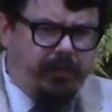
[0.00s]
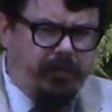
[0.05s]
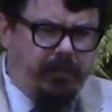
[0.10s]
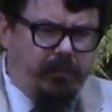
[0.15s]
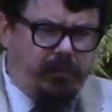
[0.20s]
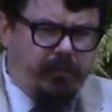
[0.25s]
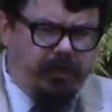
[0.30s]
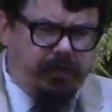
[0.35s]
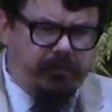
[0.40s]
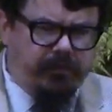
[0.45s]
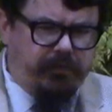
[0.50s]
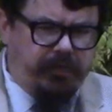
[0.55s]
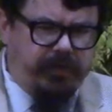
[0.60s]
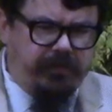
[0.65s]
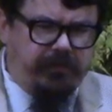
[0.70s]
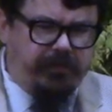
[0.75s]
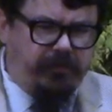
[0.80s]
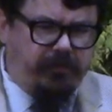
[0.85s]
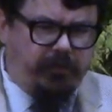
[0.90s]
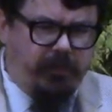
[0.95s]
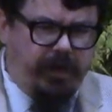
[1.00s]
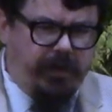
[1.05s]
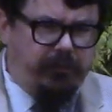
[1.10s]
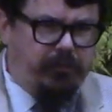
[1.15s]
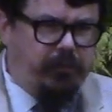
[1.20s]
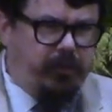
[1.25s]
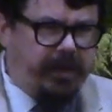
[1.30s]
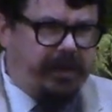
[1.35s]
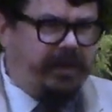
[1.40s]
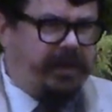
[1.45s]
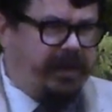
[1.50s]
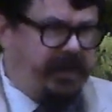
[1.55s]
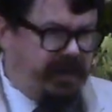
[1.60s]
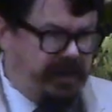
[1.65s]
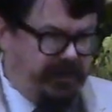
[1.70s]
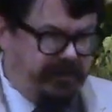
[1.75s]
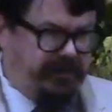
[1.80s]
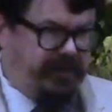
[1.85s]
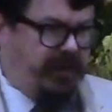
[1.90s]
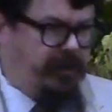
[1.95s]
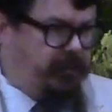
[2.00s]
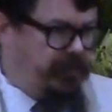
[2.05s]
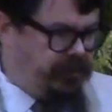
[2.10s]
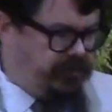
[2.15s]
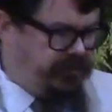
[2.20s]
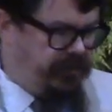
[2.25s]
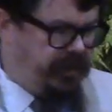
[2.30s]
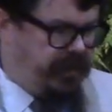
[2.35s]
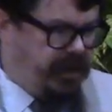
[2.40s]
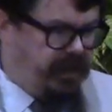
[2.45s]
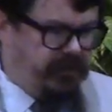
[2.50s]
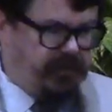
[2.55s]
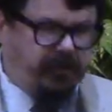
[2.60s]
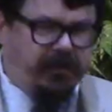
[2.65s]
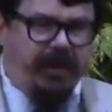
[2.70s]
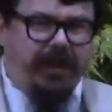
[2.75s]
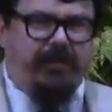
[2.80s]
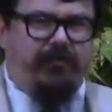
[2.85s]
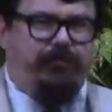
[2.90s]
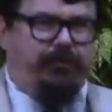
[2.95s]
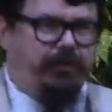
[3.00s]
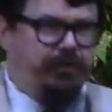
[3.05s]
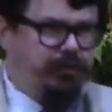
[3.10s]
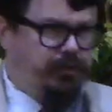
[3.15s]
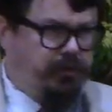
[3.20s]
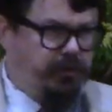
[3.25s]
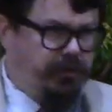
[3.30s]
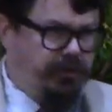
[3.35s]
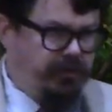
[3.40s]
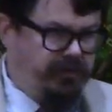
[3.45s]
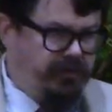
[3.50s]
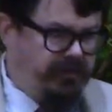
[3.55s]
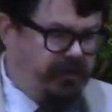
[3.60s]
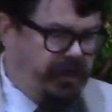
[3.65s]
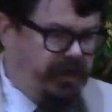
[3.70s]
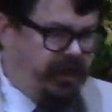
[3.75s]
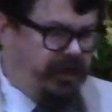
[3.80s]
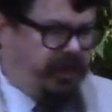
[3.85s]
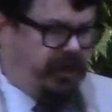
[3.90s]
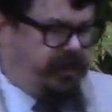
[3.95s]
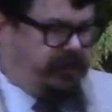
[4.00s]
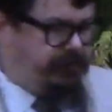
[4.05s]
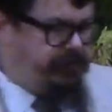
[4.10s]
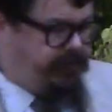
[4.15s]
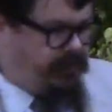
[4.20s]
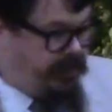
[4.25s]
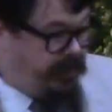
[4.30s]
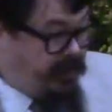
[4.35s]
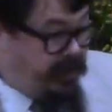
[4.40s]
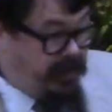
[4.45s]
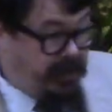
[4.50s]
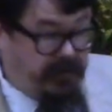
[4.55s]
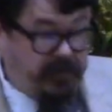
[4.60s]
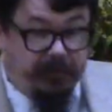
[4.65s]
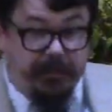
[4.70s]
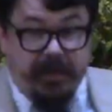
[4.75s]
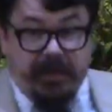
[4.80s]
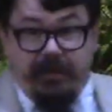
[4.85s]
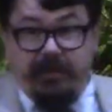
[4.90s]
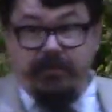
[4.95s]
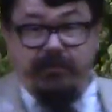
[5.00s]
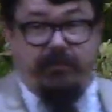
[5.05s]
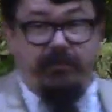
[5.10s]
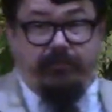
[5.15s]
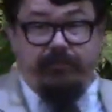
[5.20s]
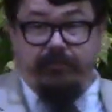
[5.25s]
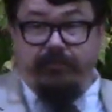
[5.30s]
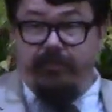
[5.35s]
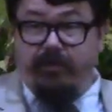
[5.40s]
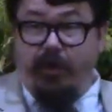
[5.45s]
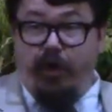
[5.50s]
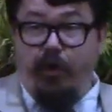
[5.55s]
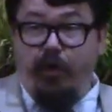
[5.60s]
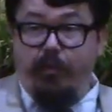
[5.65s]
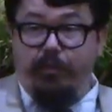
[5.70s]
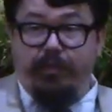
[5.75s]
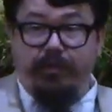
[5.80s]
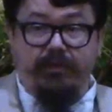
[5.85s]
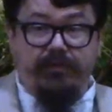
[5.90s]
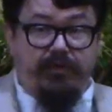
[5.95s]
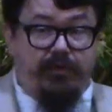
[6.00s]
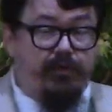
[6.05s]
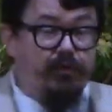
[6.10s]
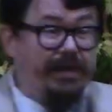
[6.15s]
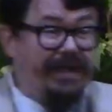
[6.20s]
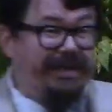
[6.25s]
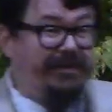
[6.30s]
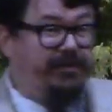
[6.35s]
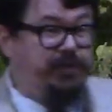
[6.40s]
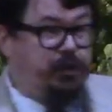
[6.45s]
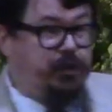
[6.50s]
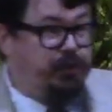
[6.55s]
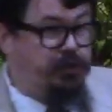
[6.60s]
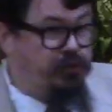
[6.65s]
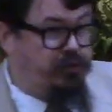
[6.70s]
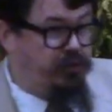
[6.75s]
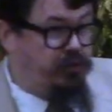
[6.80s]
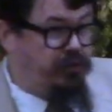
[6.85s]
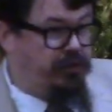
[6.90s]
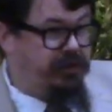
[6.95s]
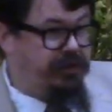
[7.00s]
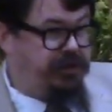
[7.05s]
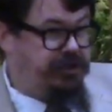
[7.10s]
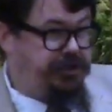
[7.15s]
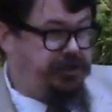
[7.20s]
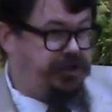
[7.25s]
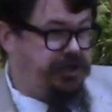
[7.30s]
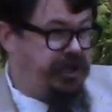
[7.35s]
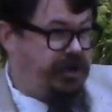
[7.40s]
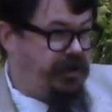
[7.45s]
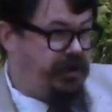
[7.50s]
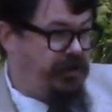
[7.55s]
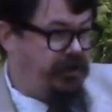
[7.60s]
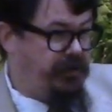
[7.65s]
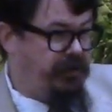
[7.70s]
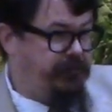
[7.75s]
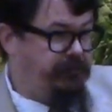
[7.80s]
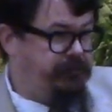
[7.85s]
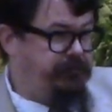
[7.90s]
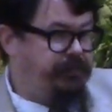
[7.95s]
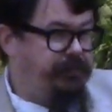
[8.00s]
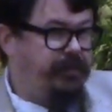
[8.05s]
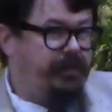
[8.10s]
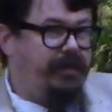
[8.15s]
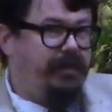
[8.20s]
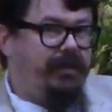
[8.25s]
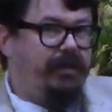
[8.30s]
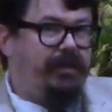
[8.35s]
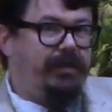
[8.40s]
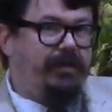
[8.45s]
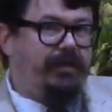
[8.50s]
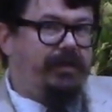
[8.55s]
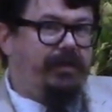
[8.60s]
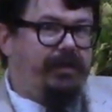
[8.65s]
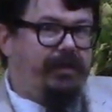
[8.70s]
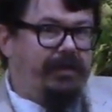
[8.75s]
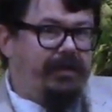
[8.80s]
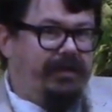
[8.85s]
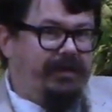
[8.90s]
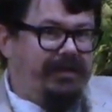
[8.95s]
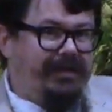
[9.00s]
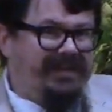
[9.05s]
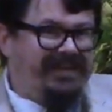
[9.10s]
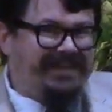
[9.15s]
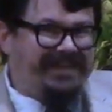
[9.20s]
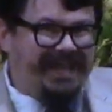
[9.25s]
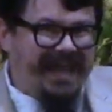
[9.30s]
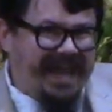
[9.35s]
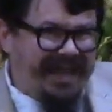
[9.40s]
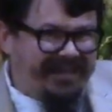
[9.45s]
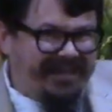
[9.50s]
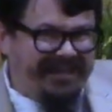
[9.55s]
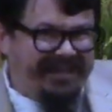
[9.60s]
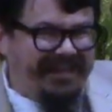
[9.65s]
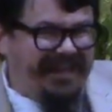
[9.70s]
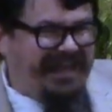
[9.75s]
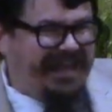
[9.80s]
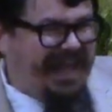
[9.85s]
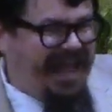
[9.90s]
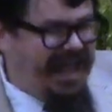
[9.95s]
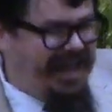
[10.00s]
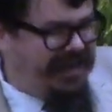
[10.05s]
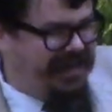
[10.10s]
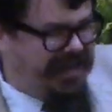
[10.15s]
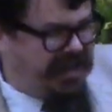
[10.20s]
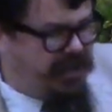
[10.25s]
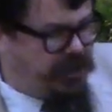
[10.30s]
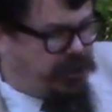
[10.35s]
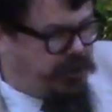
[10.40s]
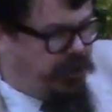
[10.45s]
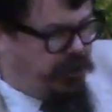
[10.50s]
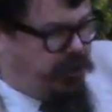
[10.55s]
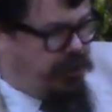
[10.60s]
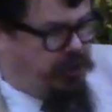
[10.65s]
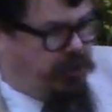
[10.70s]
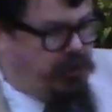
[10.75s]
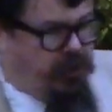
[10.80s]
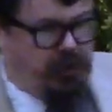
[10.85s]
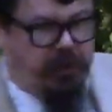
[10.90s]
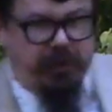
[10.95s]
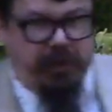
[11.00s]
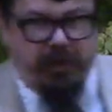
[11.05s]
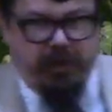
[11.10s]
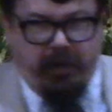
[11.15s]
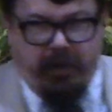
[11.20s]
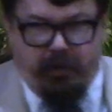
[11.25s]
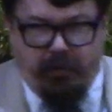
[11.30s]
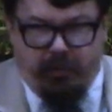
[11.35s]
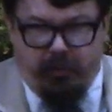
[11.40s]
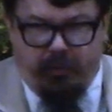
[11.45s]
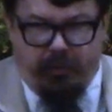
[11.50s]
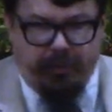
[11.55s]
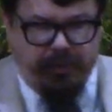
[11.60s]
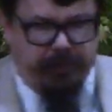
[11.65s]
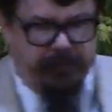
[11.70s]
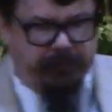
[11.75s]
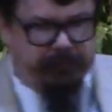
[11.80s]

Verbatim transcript: One of the reasons why we assemble together every Lord's Day is because of hope that we do share lasting and eternal hope.